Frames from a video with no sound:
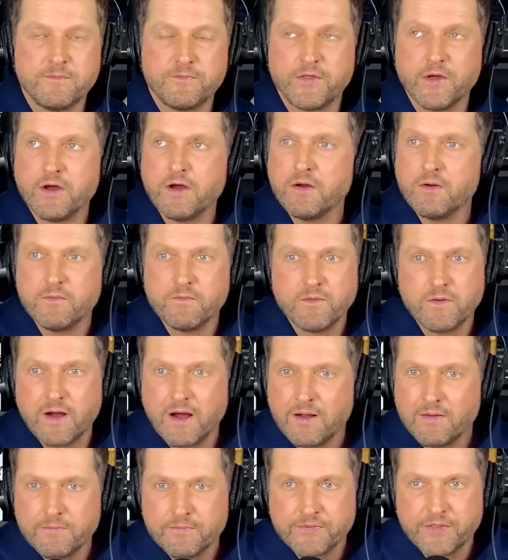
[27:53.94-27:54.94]
the
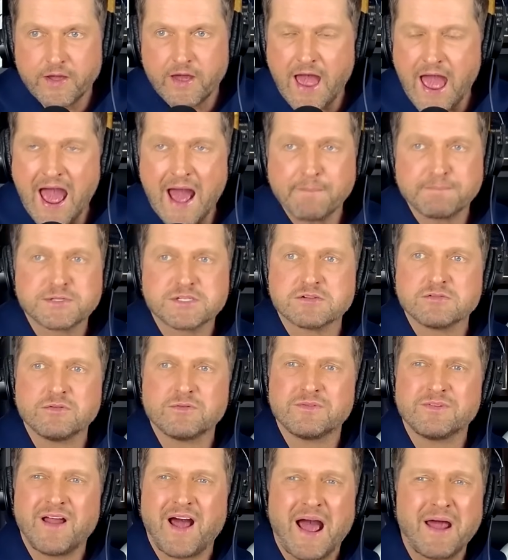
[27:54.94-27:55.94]

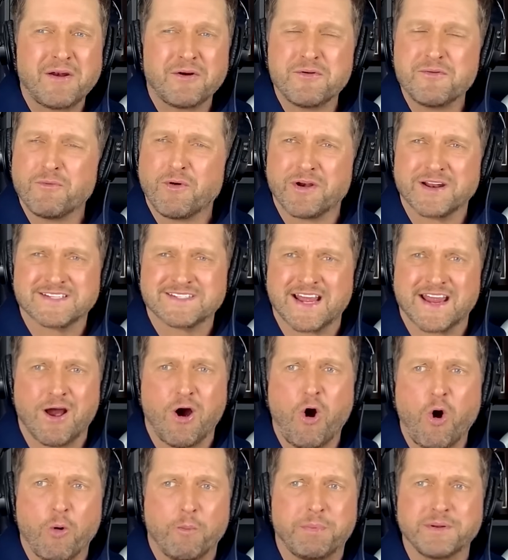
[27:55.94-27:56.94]
absolute, no, I don't even want to say
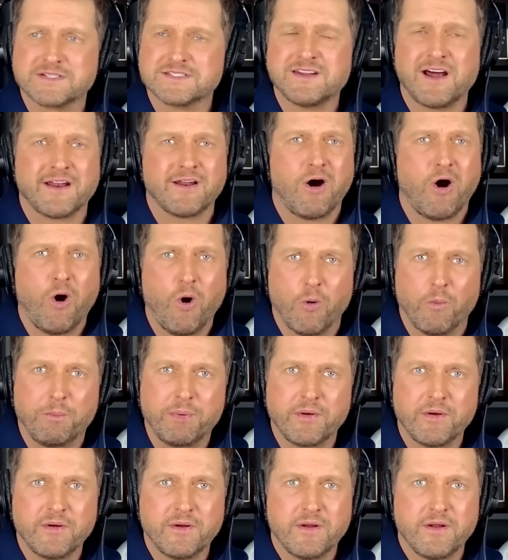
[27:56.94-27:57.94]
hope. It's not hope.